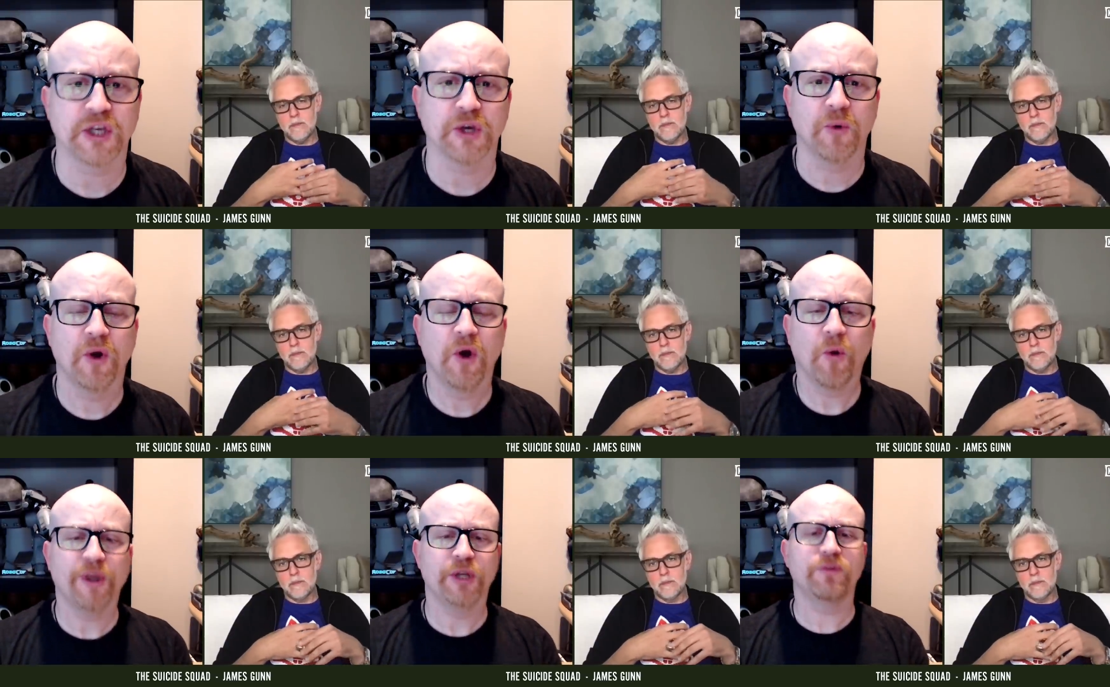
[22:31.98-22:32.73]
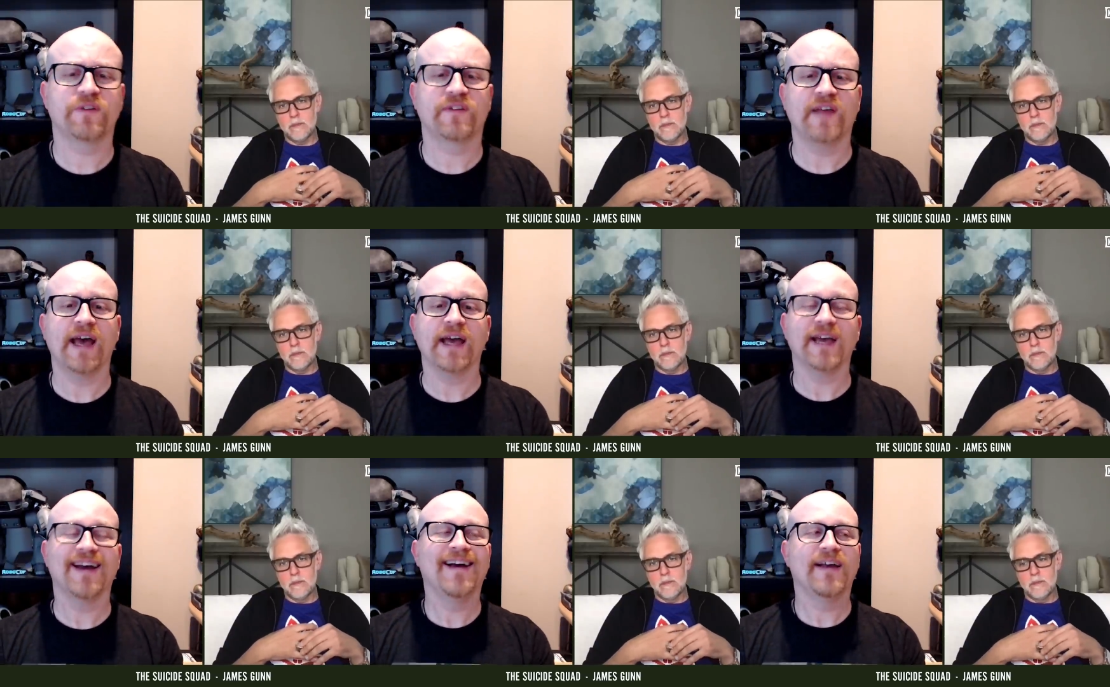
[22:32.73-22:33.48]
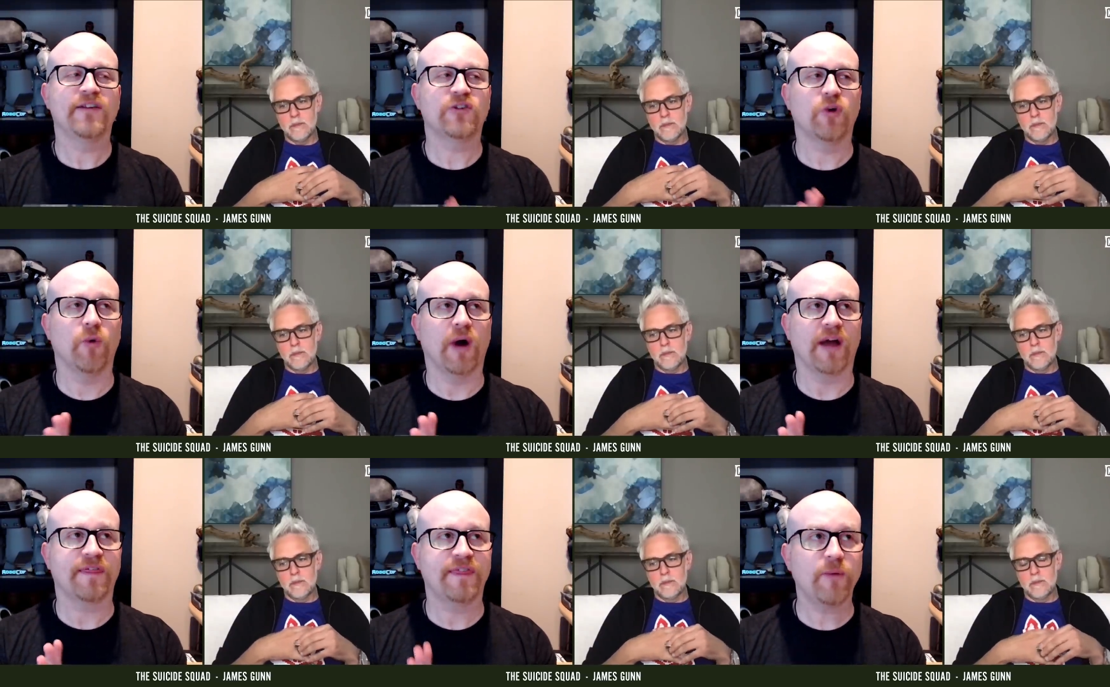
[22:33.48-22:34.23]
Speaker 1: to you when you say, So
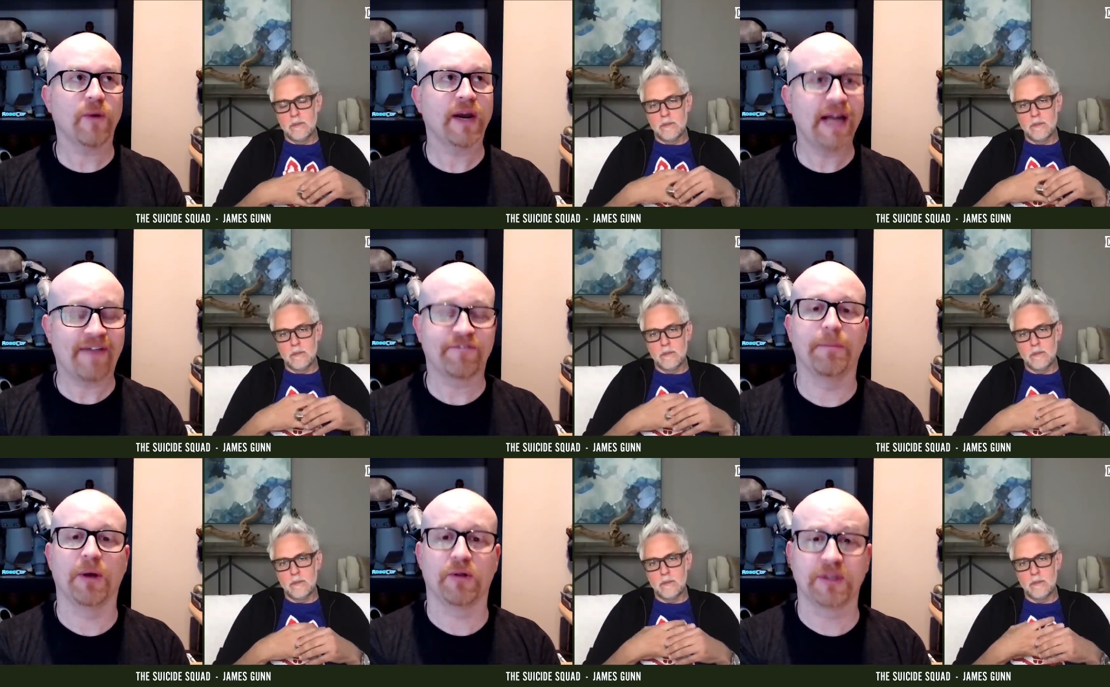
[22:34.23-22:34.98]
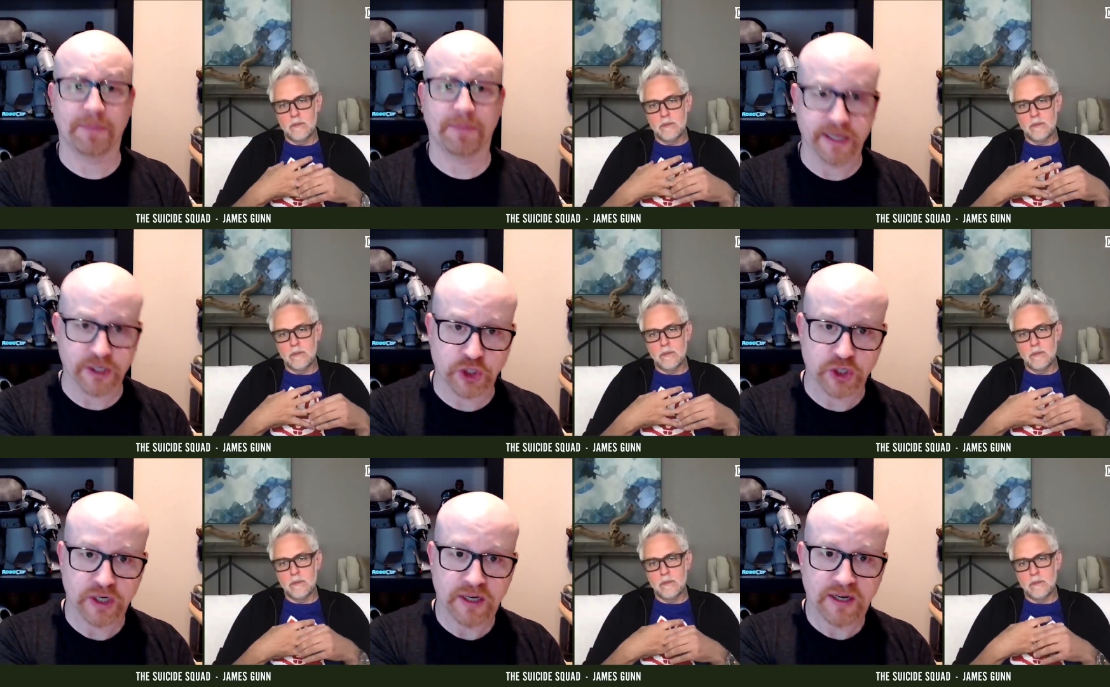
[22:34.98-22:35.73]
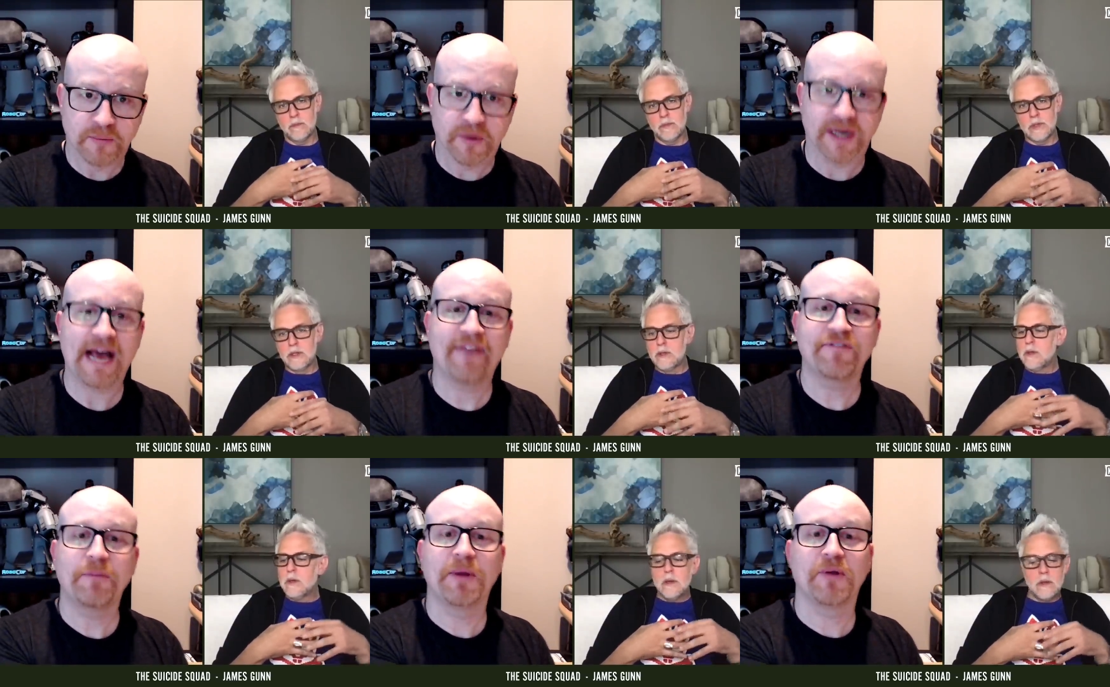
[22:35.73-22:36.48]
I think we're going to have to build a beach. We're going to
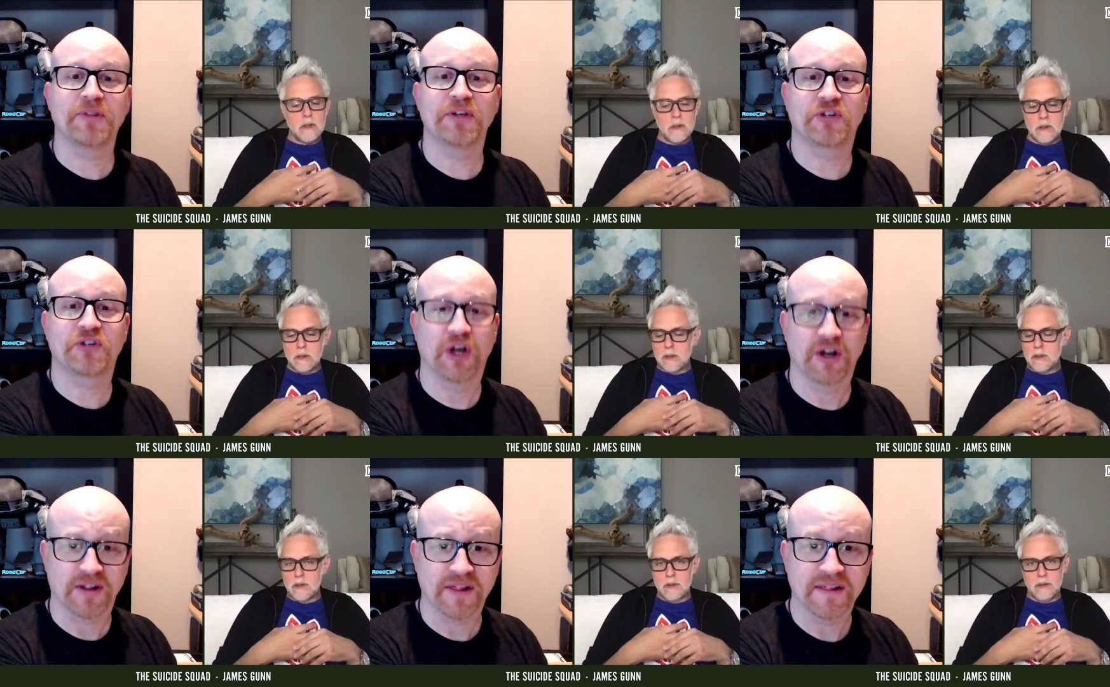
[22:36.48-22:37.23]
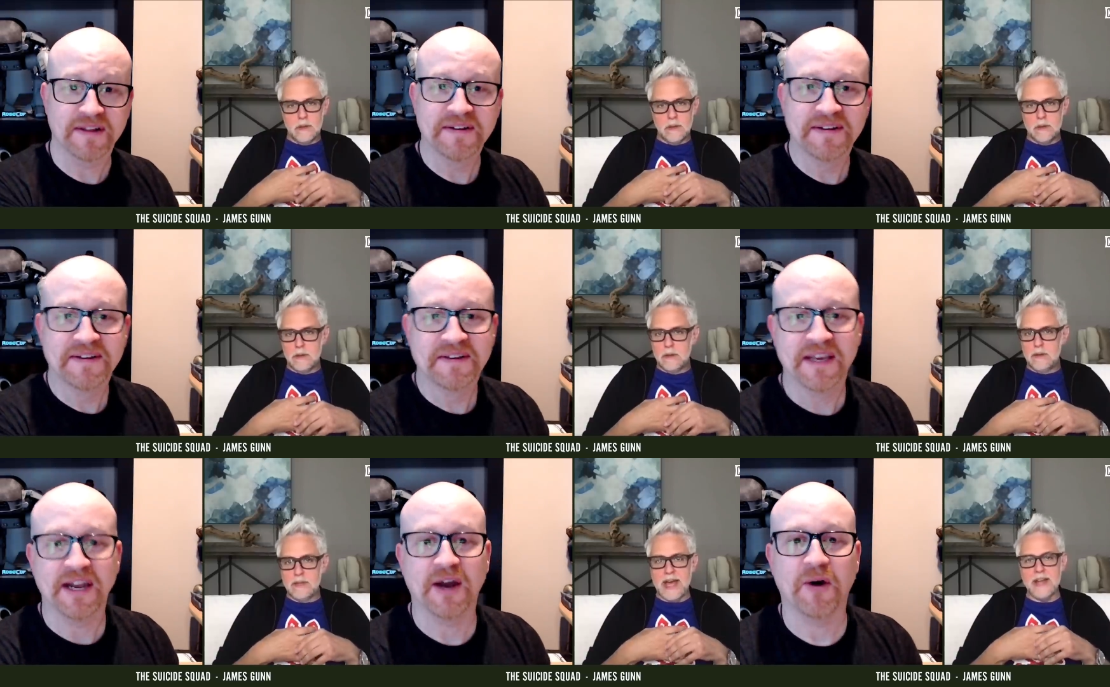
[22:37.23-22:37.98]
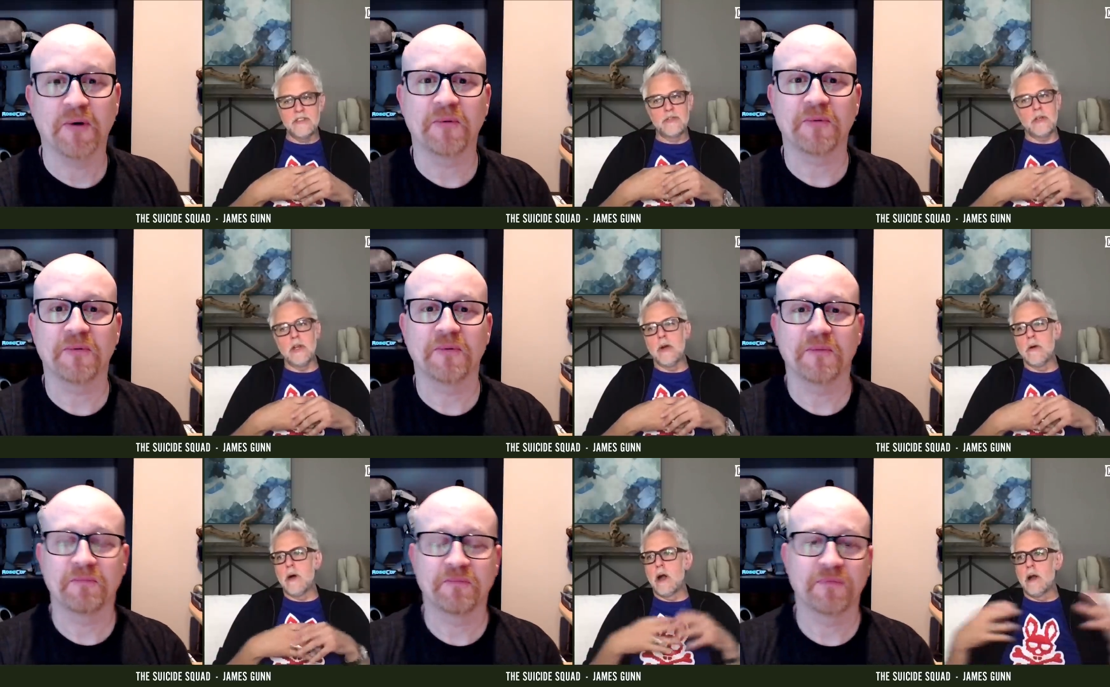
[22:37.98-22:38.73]
have to build this jungle.
Speaker 2: You, yeah, know. you know,
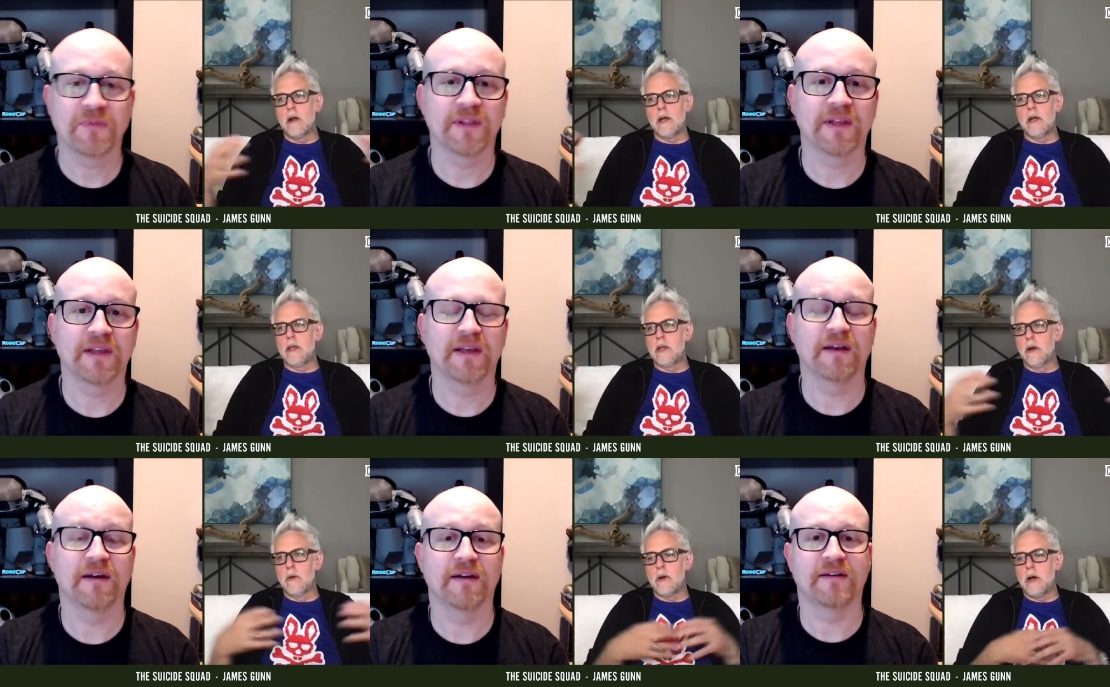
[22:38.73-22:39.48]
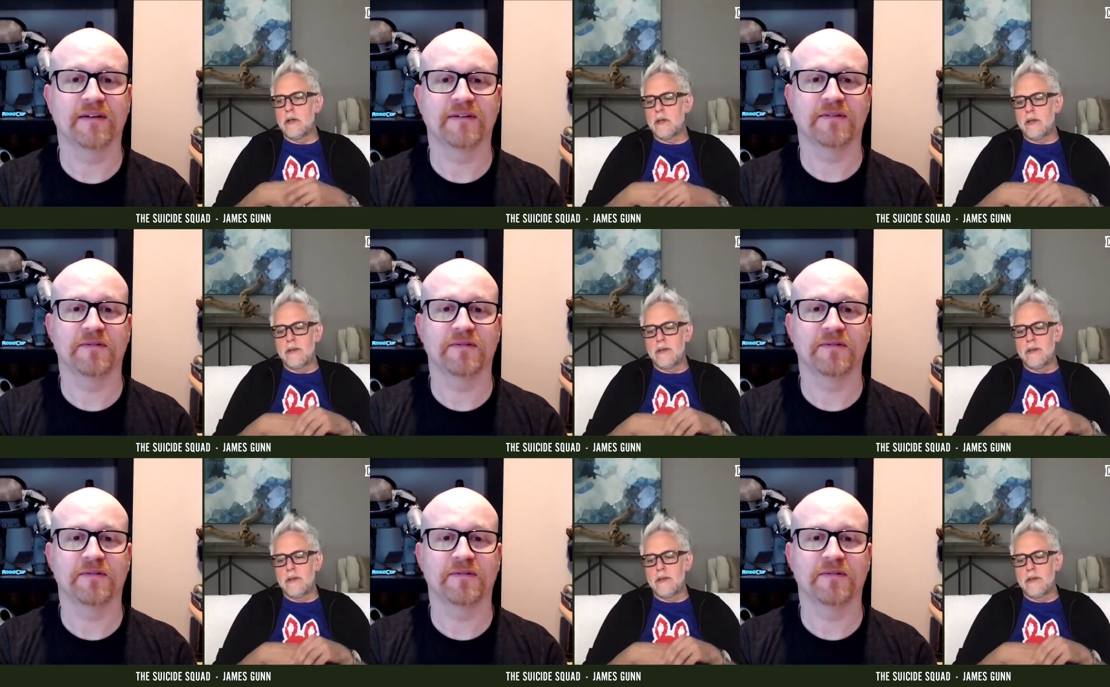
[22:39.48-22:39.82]
our, you know, uh,